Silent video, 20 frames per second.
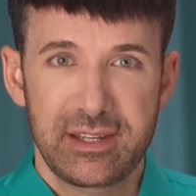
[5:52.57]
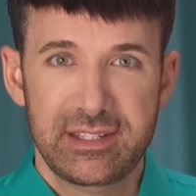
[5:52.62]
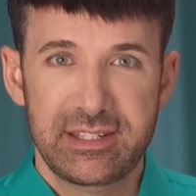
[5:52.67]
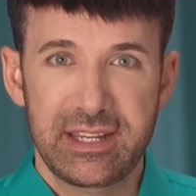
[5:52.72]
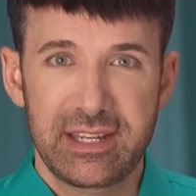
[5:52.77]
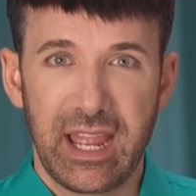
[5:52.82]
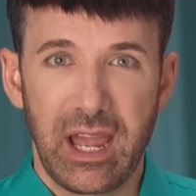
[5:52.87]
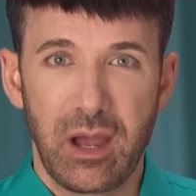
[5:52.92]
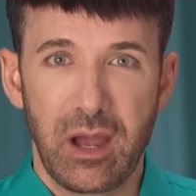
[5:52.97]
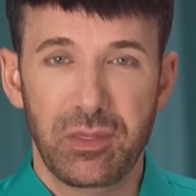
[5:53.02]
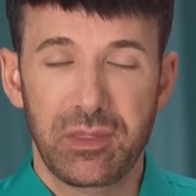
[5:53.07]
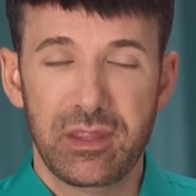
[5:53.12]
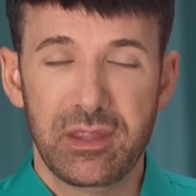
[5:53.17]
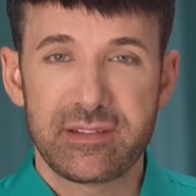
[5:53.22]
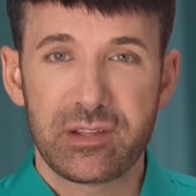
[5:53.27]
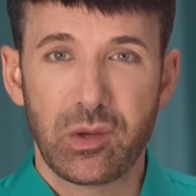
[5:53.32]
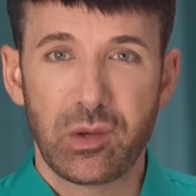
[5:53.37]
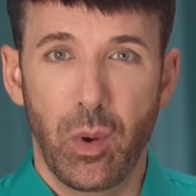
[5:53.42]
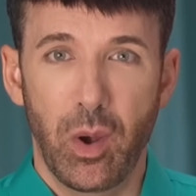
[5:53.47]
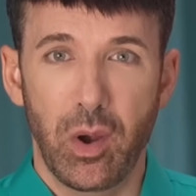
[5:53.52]
Check out
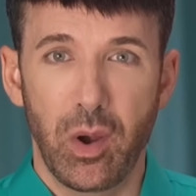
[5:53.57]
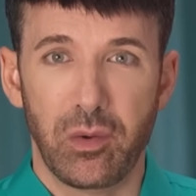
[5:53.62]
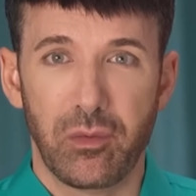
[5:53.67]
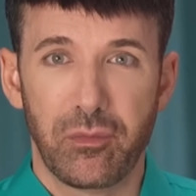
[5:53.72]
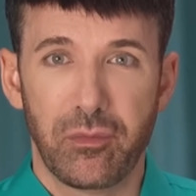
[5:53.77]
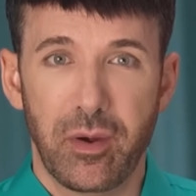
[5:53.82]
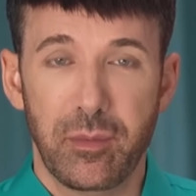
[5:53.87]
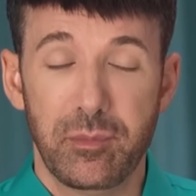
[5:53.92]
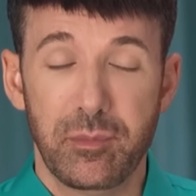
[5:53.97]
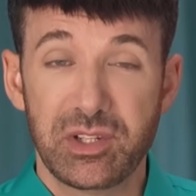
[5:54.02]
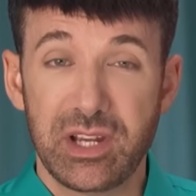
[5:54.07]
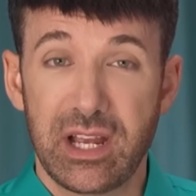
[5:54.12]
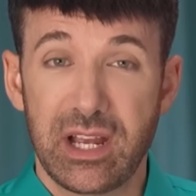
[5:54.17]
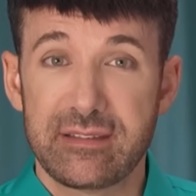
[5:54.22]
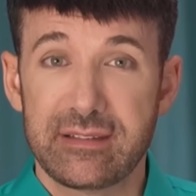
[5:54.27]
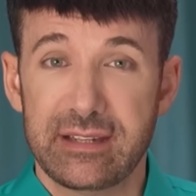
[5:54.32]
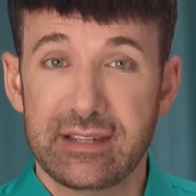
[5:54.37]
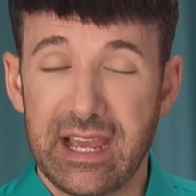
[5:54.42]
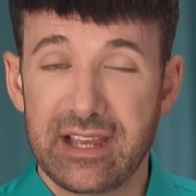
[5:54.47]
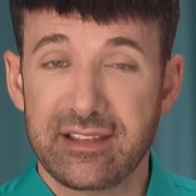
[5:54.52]
this quote from
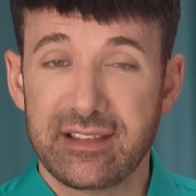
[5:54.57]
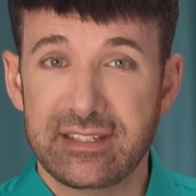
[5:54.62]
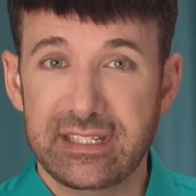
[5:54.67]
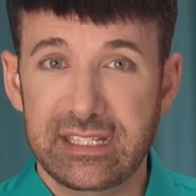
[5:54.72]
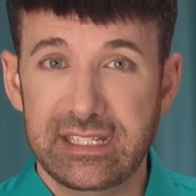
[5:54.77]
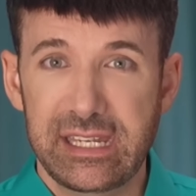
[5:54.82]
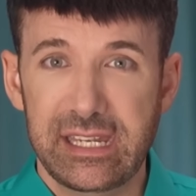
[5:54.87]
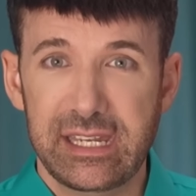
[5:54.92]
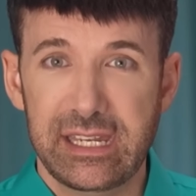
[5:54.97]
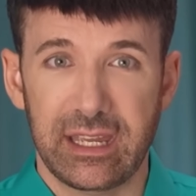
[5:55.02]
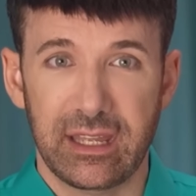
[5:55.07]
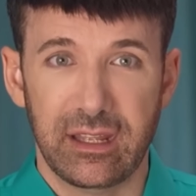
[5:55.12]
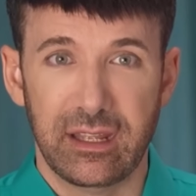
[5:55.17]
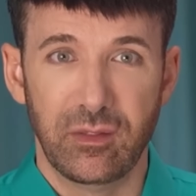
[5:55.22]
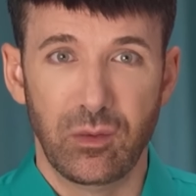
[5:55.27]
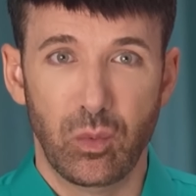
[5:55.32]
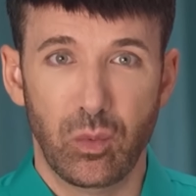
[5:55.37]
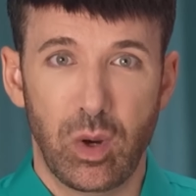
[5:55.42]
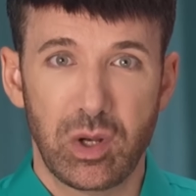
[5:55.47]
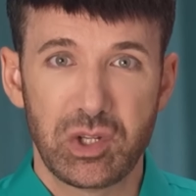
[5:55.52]
just last year
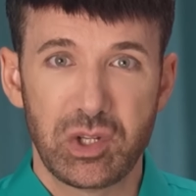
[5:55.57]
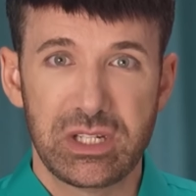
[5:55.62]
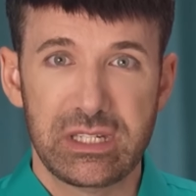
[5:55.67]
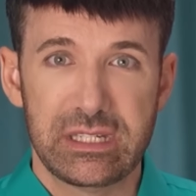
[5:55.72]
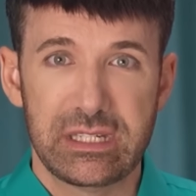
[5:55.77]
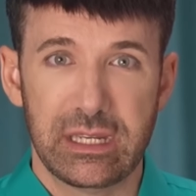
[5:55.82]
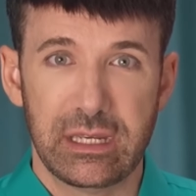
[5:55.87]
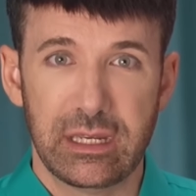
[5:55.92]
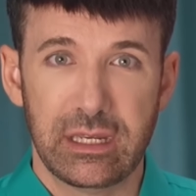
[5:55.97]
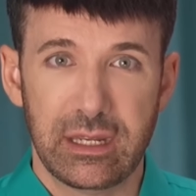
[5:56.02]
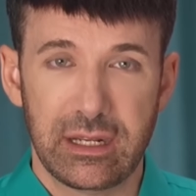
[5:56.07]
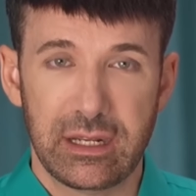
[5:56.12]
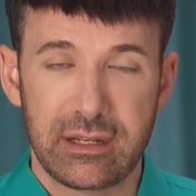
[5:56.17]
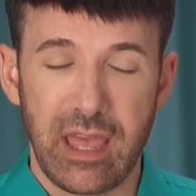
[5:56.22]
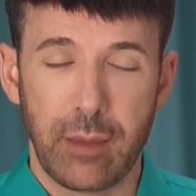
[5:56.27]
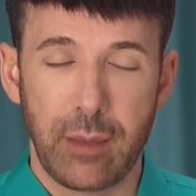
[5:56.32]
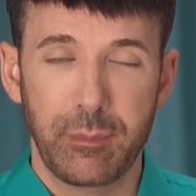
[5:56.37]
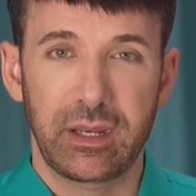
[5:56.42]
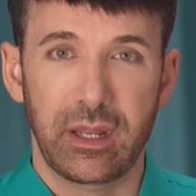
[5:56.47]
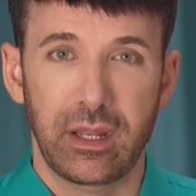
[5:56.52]
in the Washington
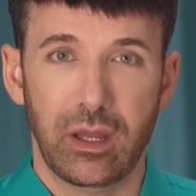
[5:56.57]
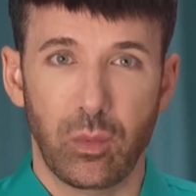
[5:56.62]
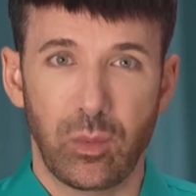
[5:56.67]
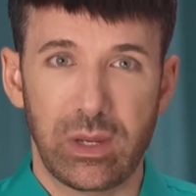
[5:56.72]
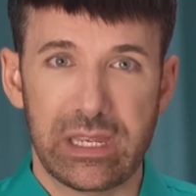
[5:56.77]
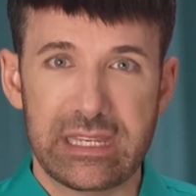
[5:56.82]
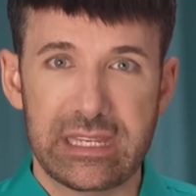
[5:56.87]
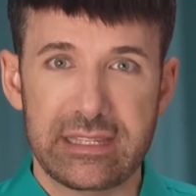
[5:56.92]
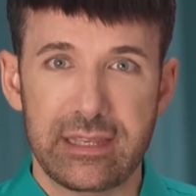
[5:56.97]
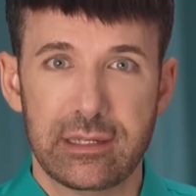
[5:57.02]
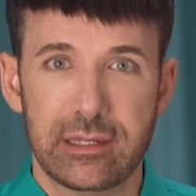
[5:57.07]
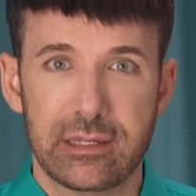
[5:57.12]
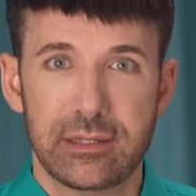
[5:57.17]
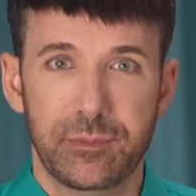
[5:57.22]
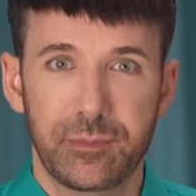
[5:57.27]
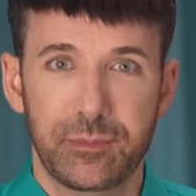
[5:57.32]
Examiner, where he said,